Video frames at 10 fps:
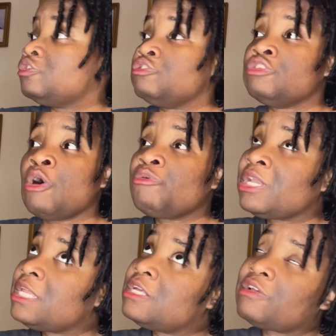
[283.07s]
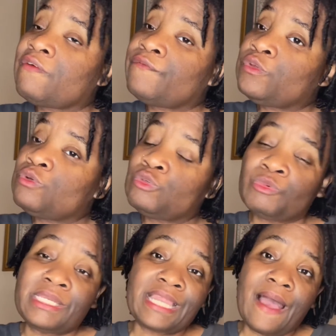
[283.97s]
Don't get it confused
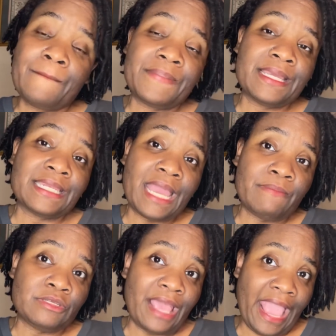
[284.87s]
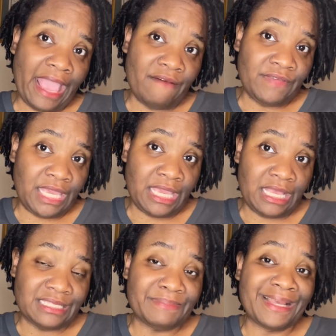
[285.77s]
with not being able to have
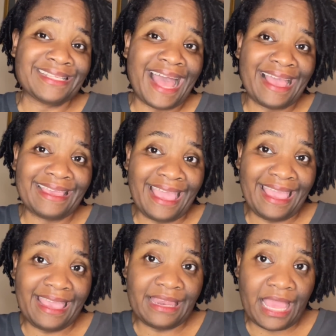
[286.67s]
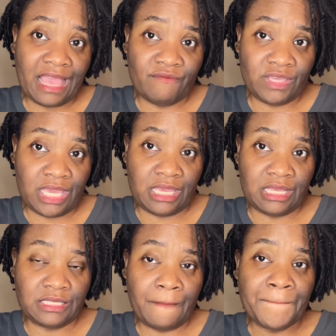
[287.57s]
kids, because I can have
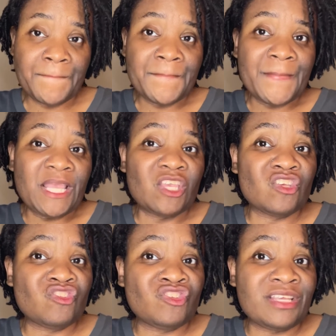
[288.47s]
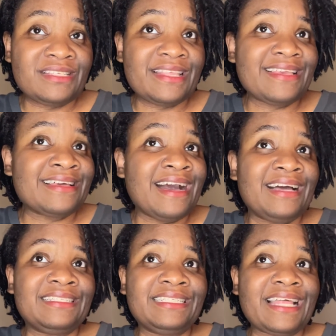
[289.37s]
kids. It's just that
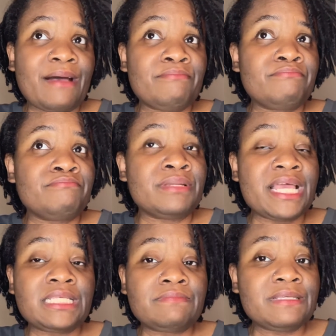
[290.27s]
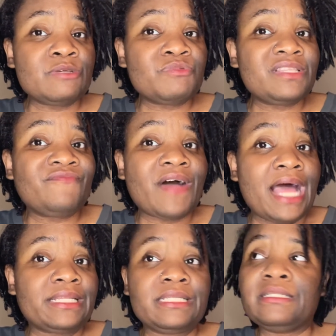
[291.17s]
God did not bless me with
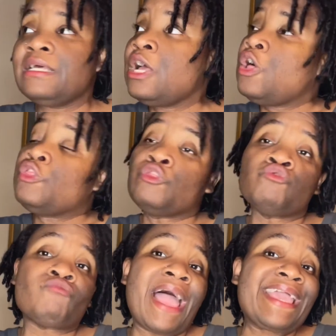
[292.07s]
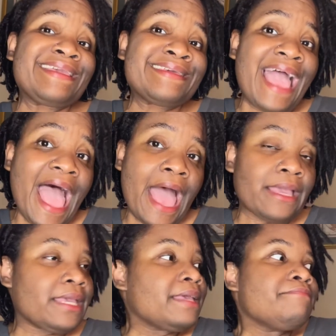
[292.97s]
finding the right guy.
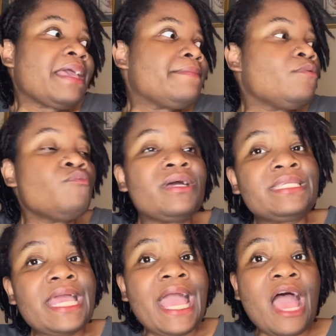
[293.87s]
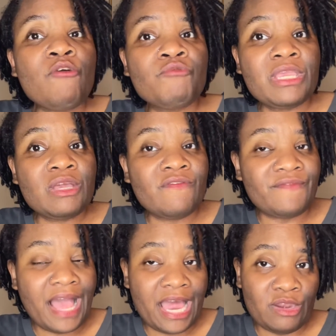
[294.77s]
And maybe one day I will
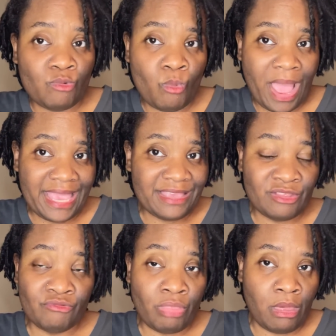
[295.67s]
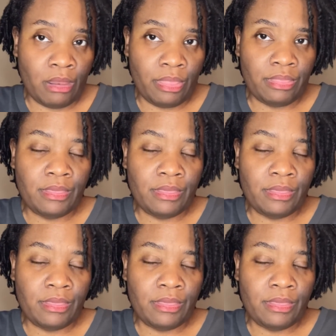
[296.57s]
find the right rub.